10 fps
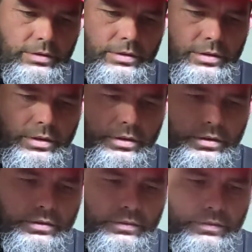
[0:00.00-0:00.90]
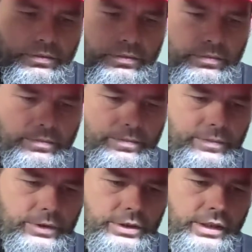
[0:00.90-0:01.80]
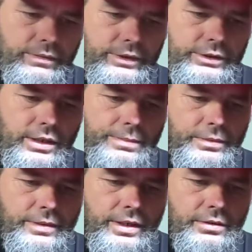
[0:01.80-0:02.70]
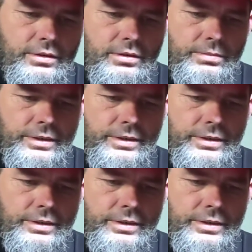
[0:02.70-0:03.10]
So, definitely shop around a little